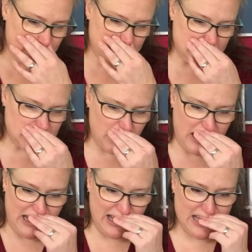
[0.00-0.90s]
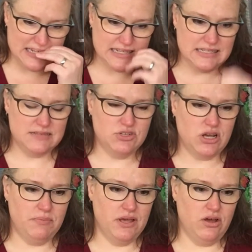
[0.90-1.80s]
So I did some
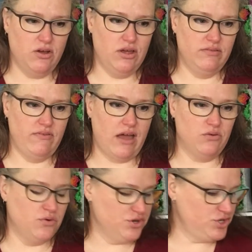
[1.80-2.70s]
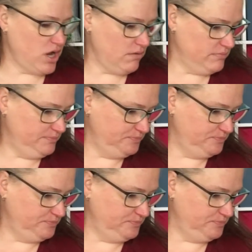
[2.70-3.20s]
shopping on Fat Quarter Shop.